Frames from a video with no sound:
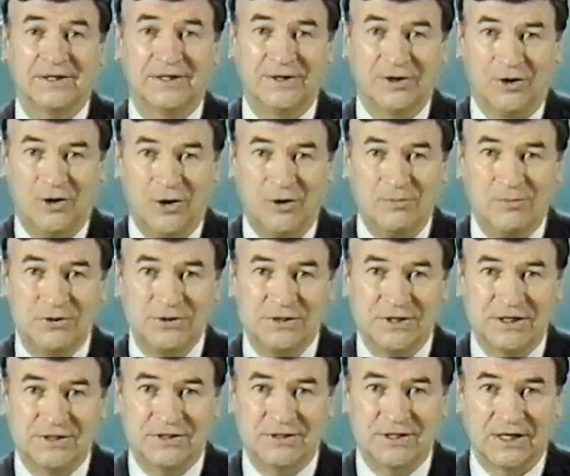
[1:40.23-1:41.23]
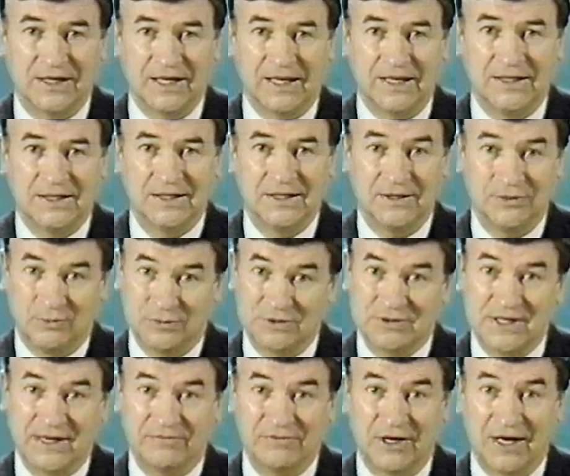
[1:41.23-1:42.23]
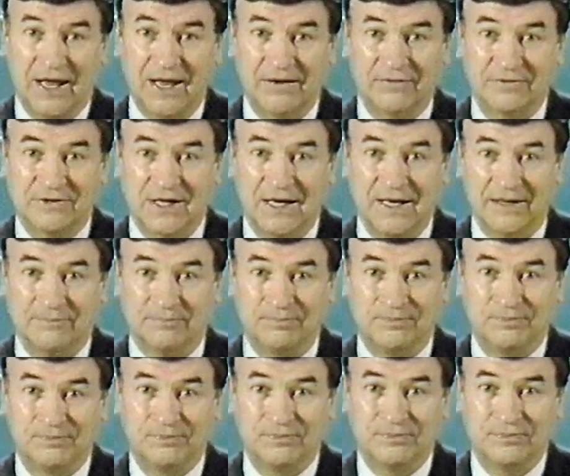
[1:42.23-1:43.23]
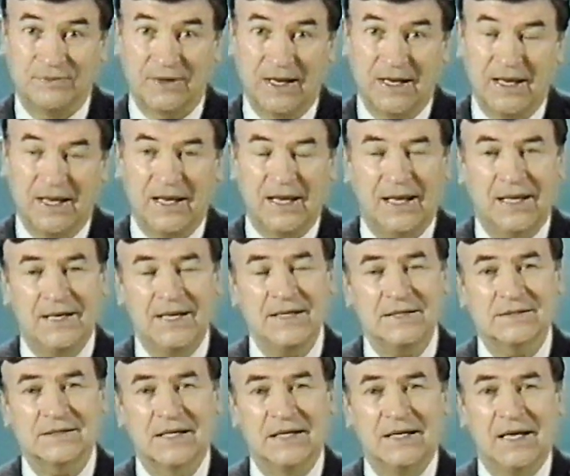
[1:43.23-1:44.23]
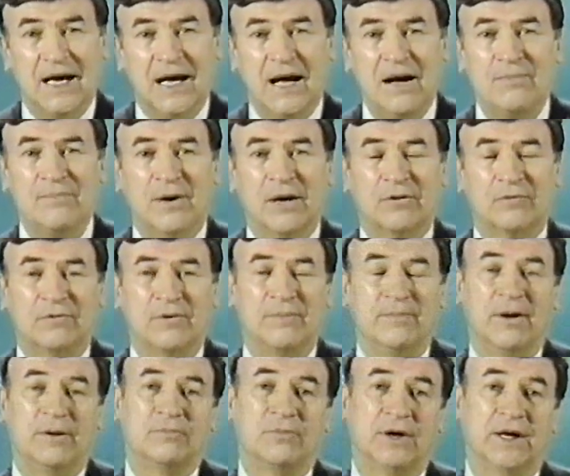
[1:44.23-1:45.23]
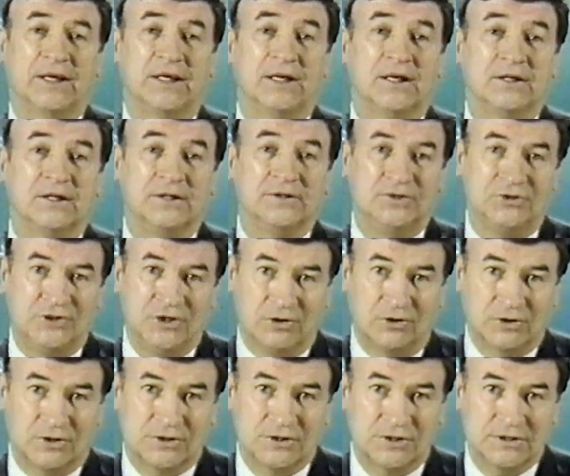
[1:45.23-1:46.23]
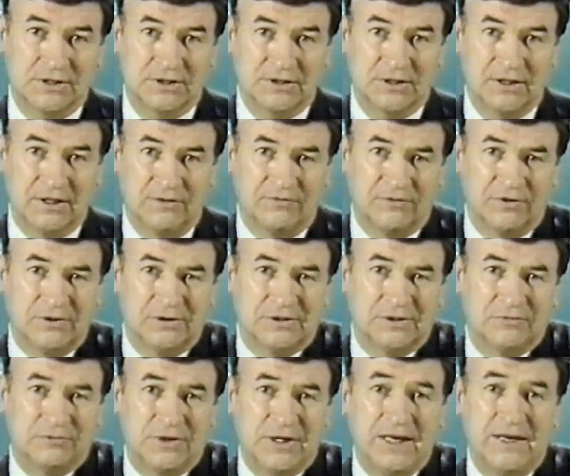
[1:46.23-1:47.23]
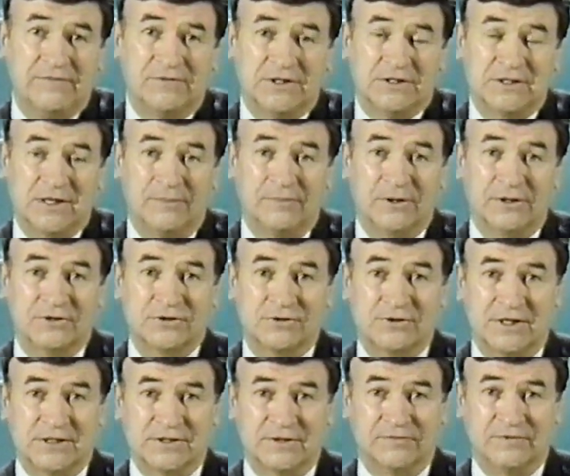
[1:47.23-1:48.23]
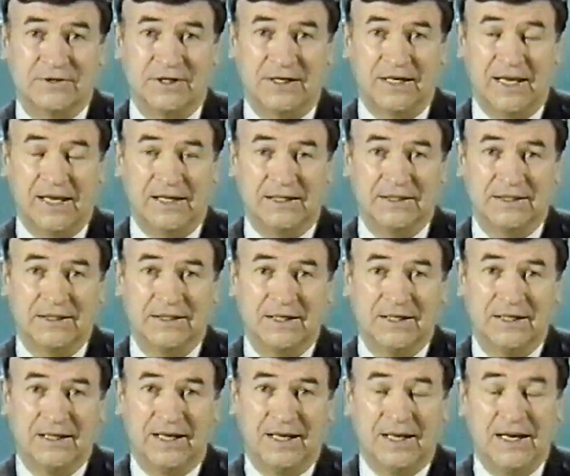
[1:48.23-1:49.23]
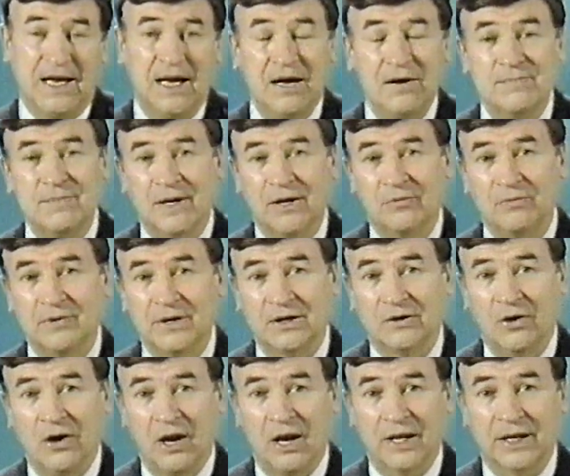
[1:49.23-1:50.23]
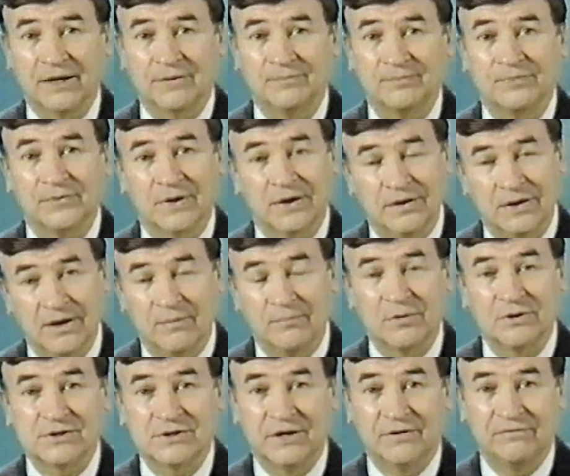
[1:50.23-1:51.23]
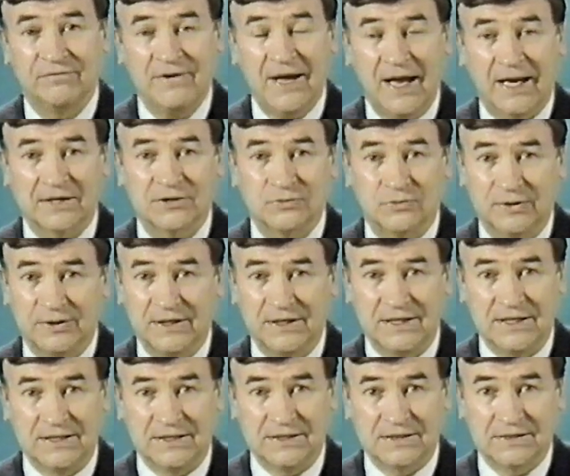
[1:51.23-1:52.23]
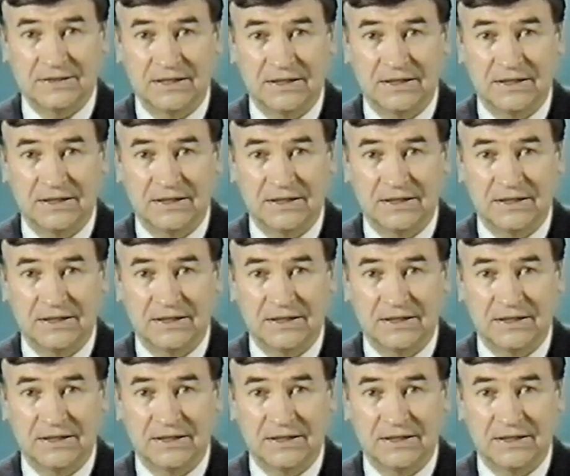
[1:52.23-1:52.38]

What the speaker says: almost instantly will save a lot of time. And next, how about remembering jokes for relieving some of the stress of today? And how about recalling numbers and facts with ease?